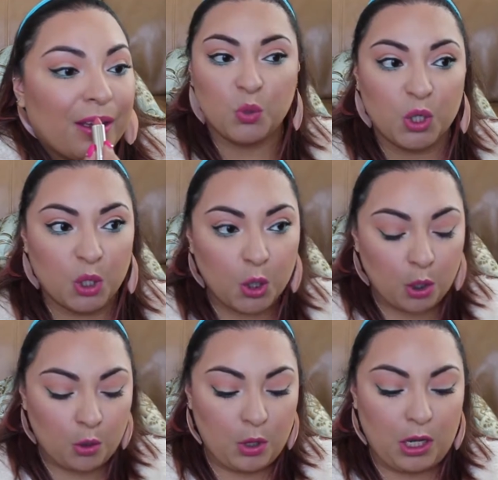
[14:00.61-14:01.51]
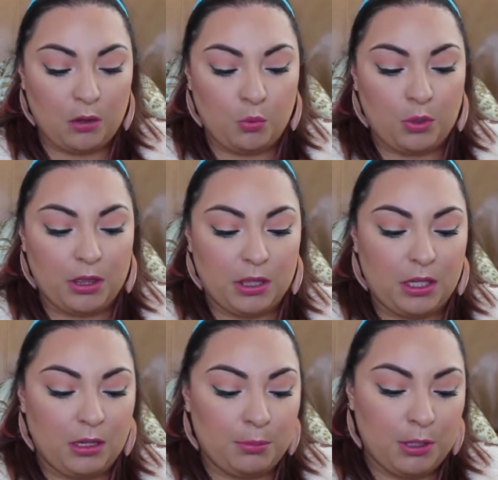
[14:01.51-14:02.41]
We're going to go in with
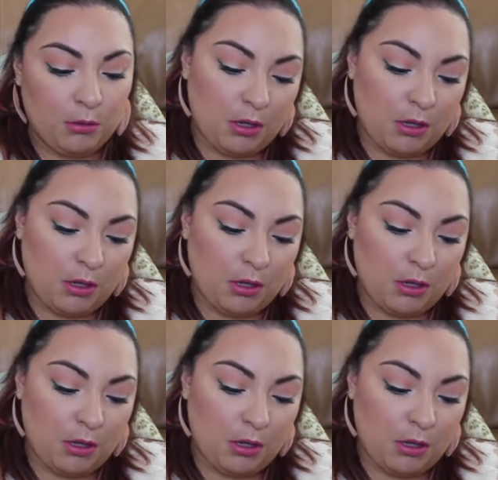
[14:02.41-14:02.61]
the Appeal